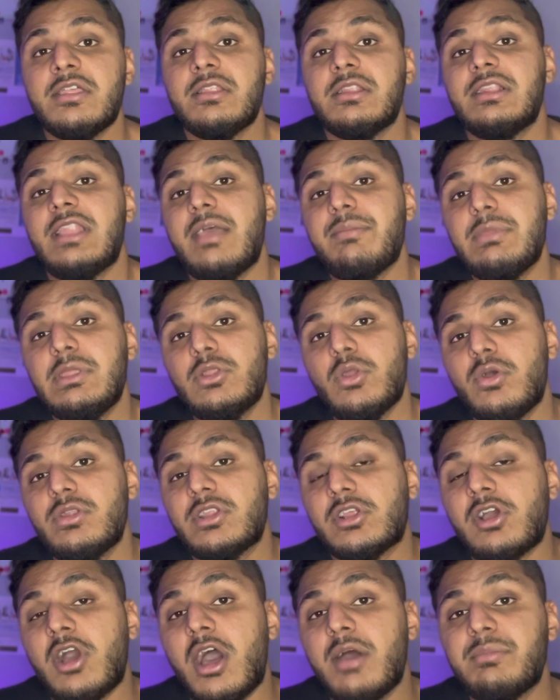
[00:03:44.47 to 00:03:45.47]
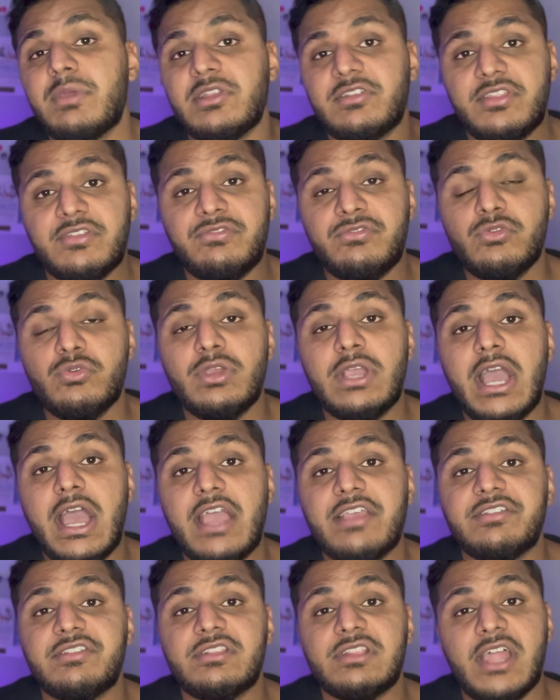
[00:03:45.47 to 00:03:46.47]
let me know in the comments if you
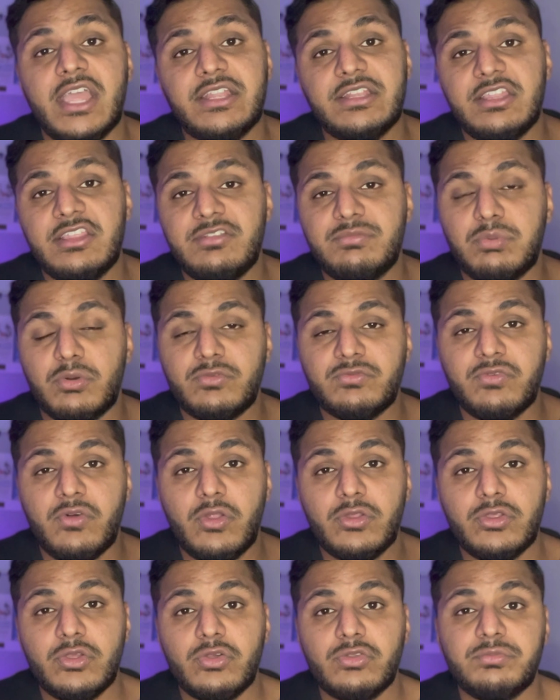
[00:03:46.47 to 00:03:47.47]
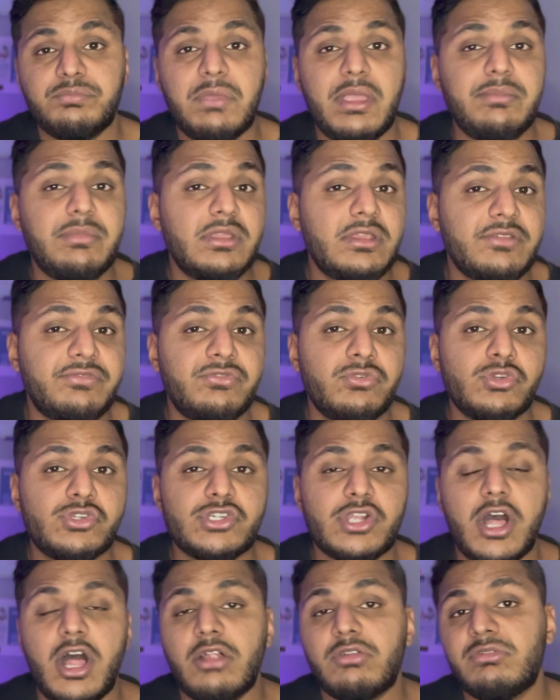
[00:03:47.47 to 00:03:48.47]
guys like these portfolios maybe in the
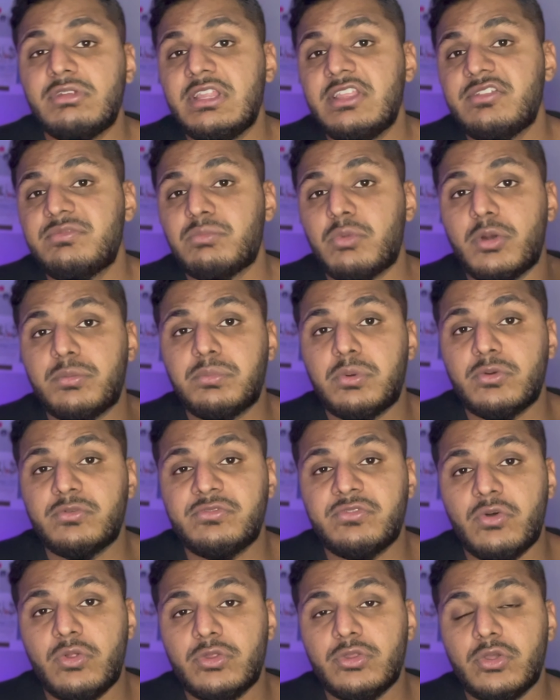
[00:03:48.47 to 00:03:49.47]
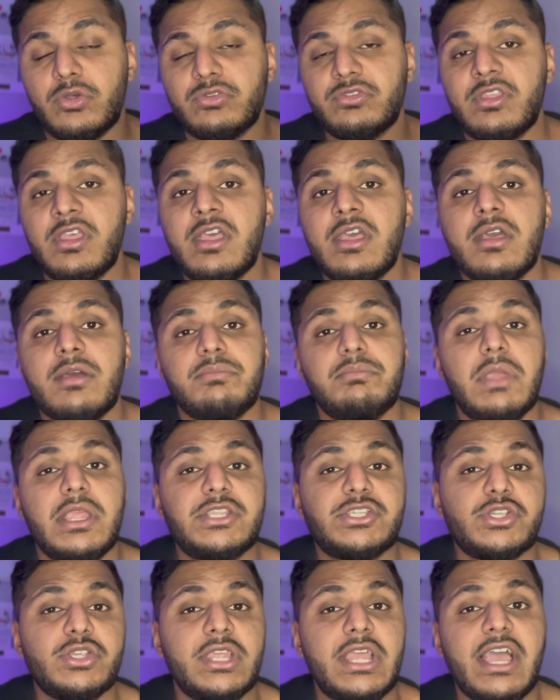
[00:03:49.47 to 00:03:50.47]
future i'll release more portfolios make
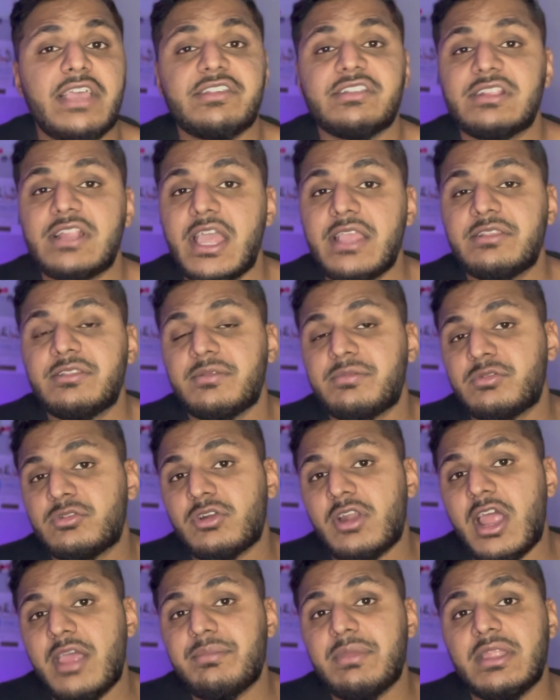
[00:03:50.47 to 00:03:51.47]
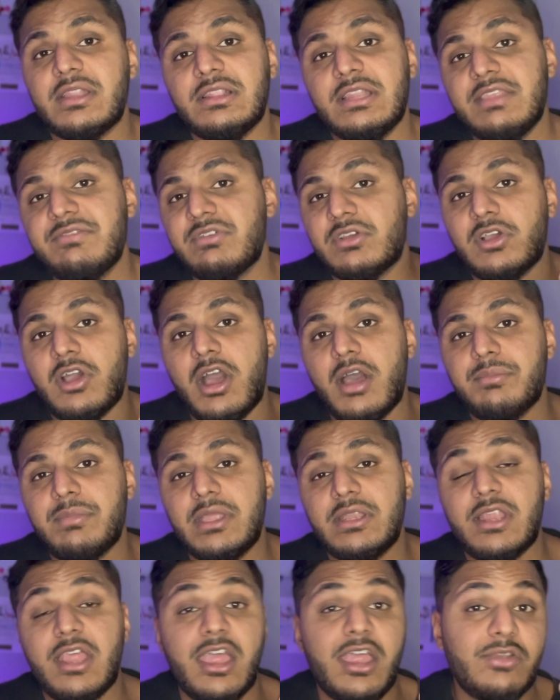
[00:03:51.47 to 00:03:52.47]
sure you guys like subscribe and leave a
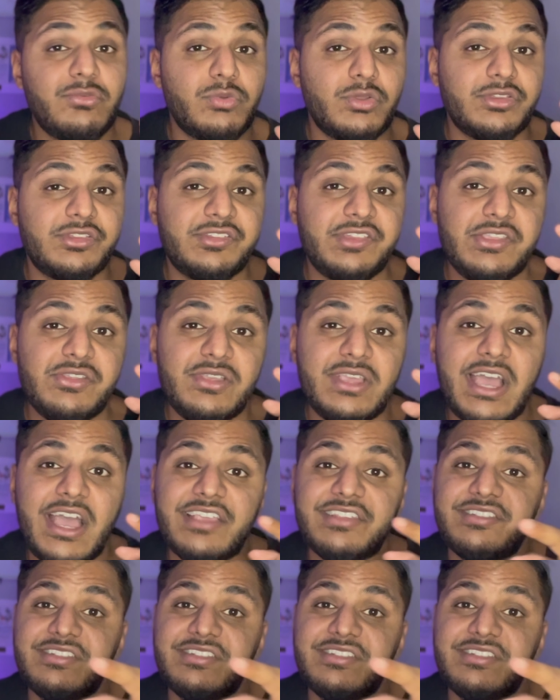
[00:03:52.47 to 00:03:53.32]
comment and we'll see you guys